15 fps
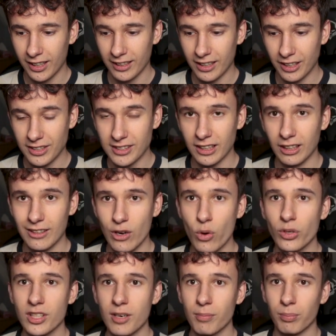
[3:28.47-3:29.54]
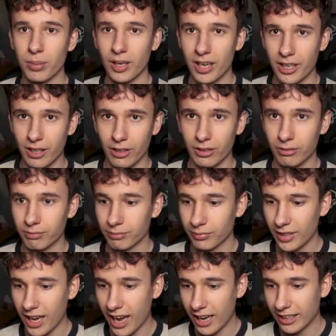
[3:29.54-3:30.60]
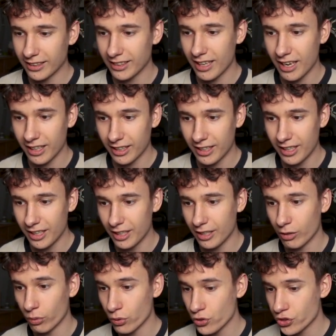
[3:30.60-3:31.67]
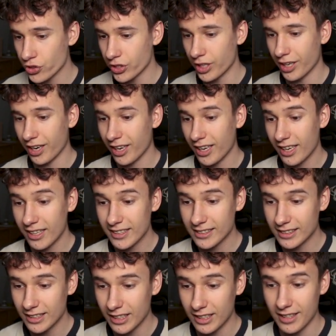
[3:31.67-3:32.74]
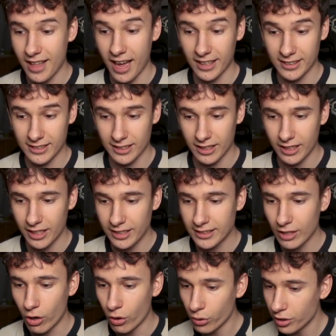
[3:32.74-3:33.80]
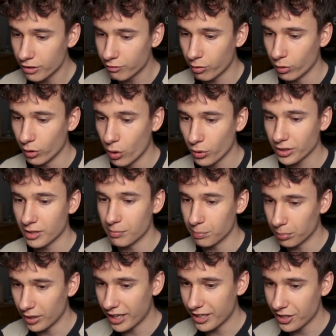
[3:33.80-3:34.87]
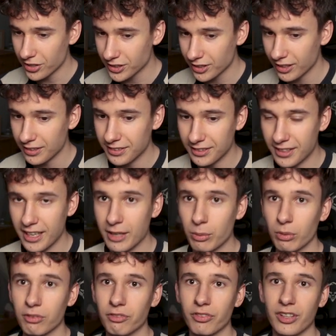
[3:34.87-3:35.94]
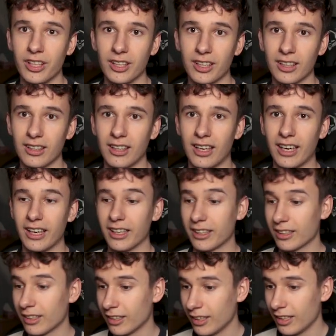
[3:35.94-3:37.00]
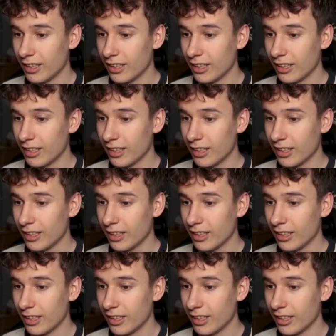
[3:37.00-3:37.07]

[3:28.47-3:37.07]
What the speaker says: that is a long-term player, and he or she see that it's only for long-term players, they will think like